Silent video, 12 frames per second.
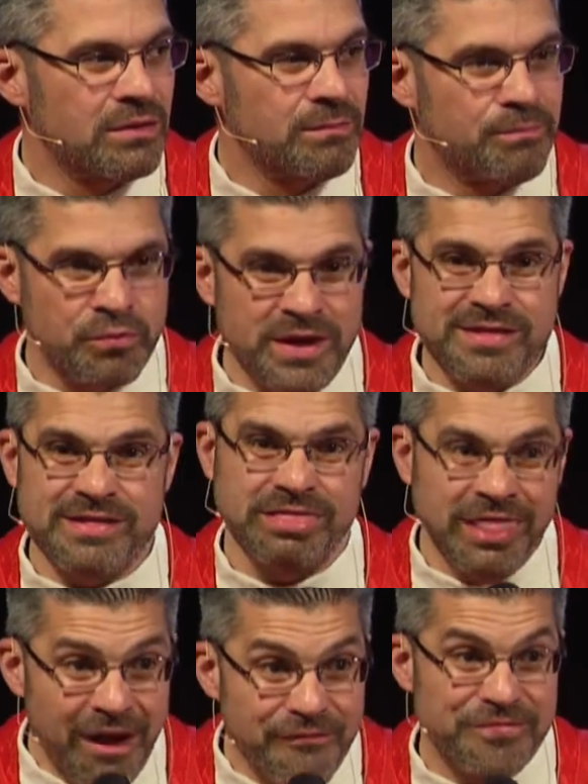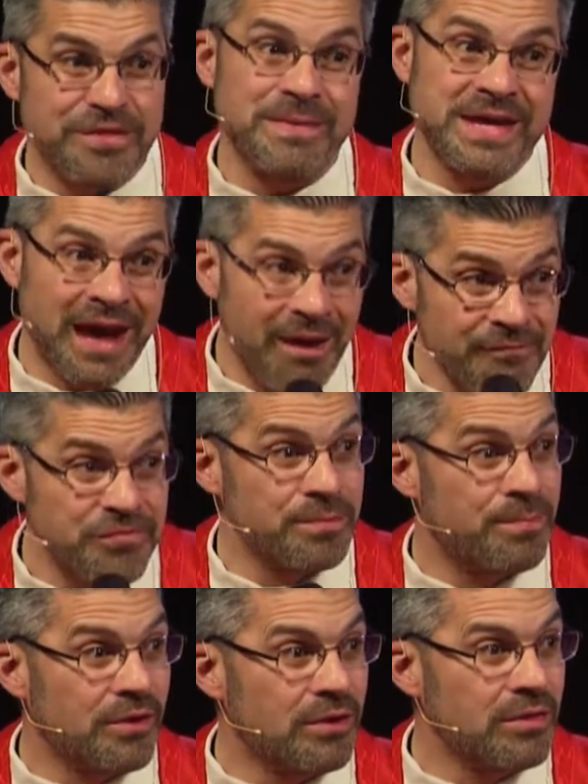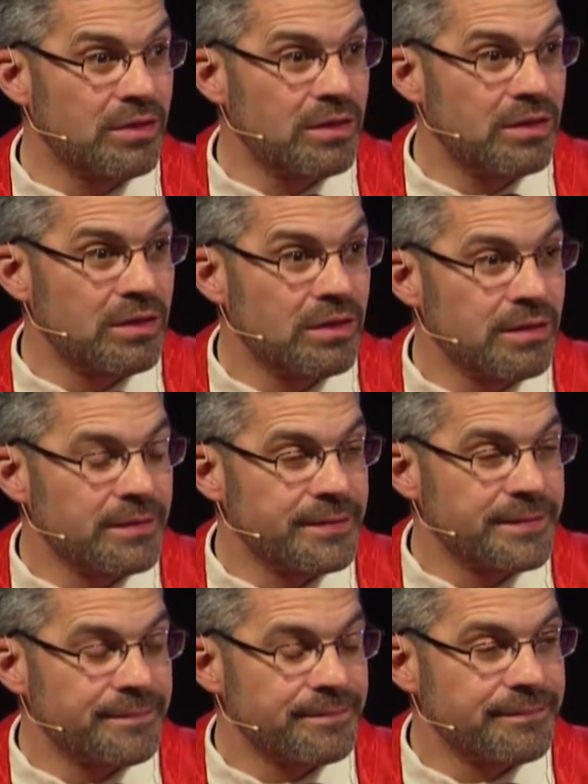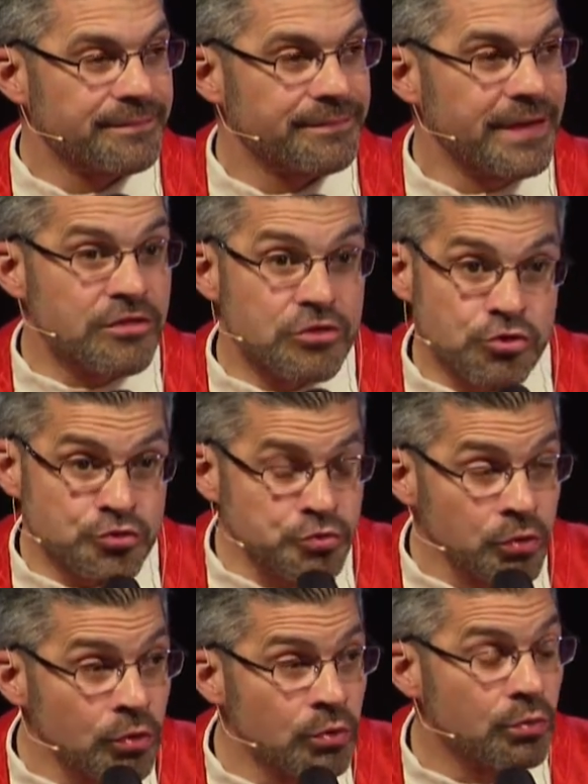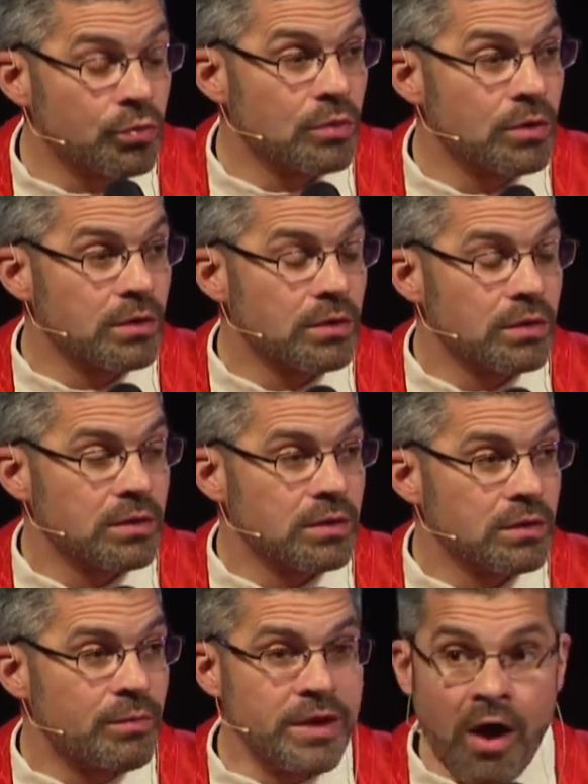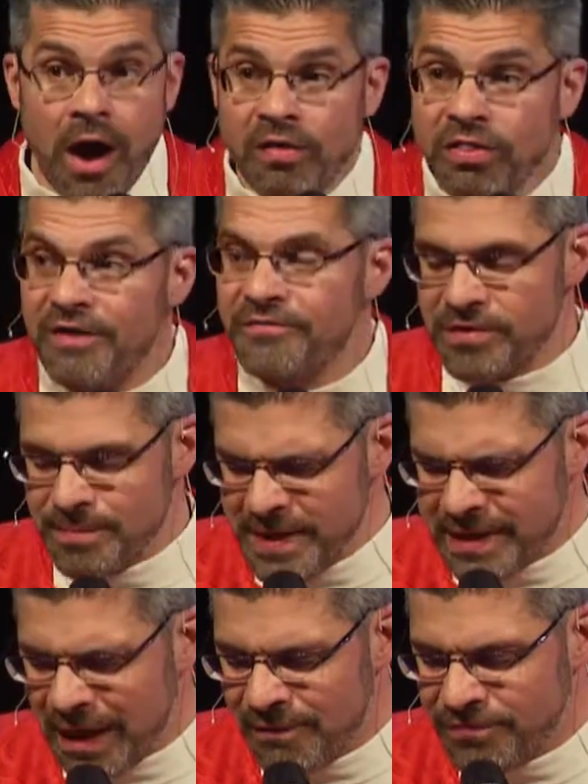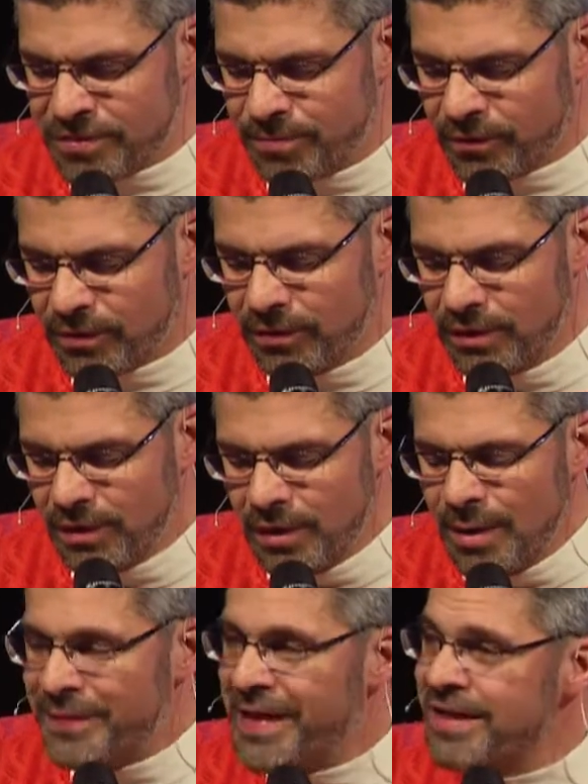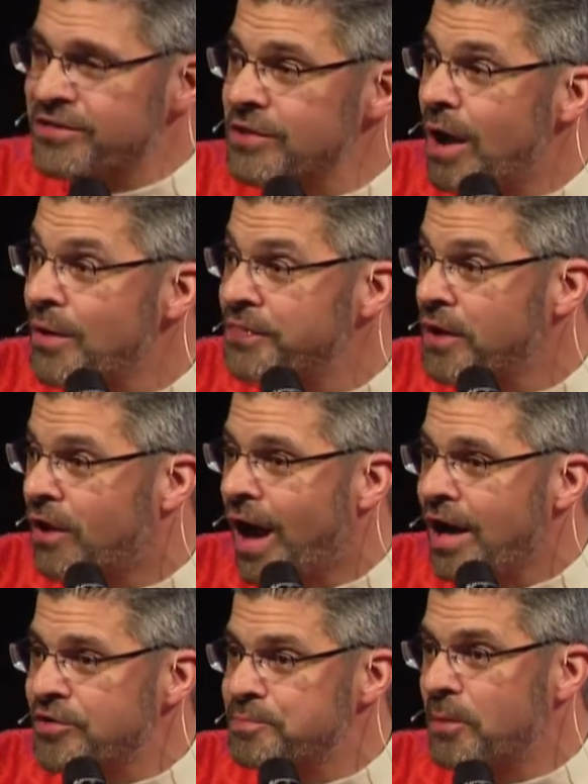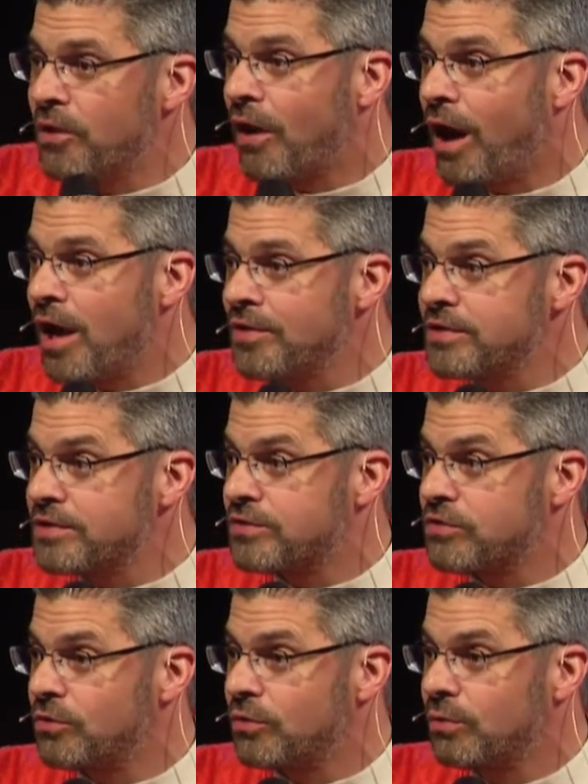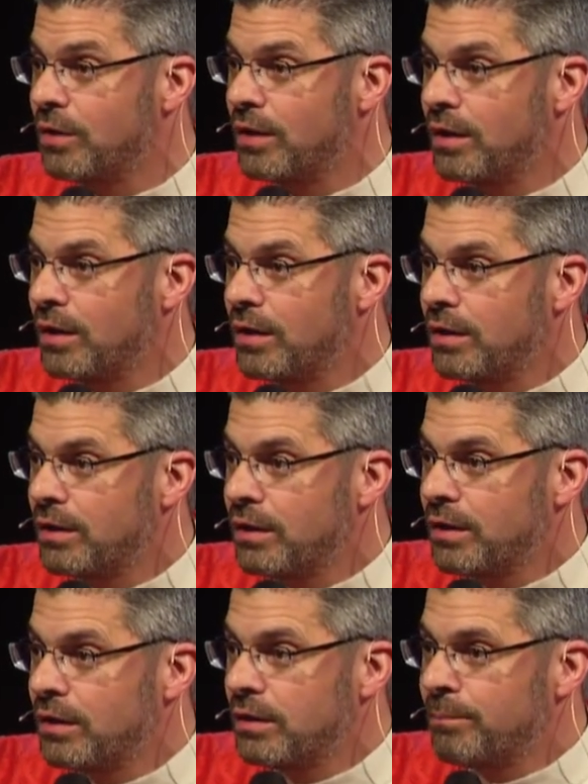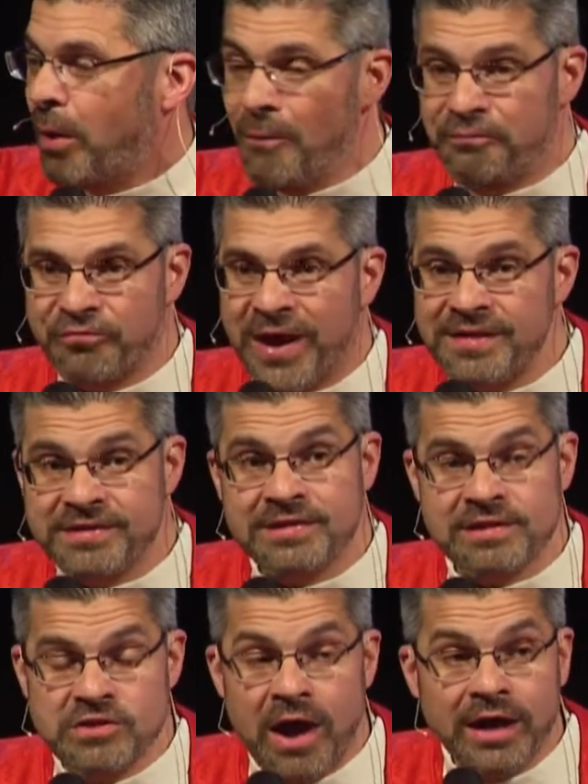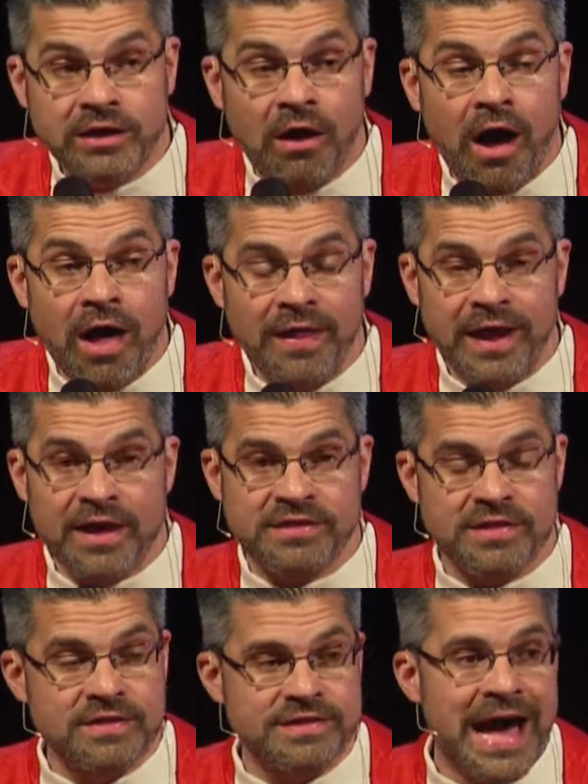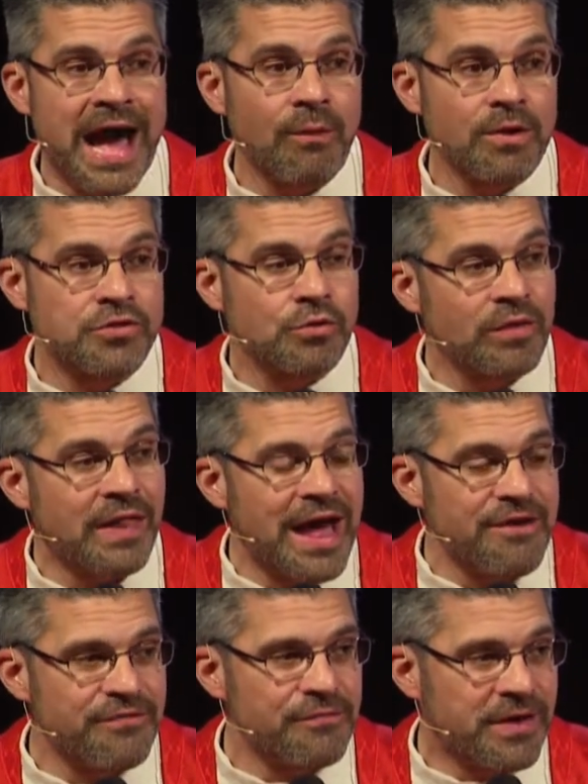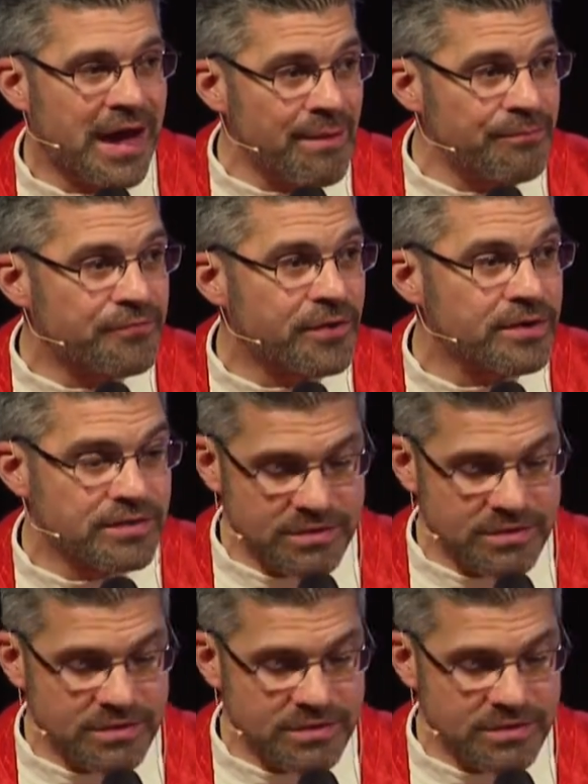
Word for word: Priests love to be comfortable. It's true. We all love to be comfortable. But that's not what the gospel calls us to. Pope Francis is not calling us in this hour to a life of comfort.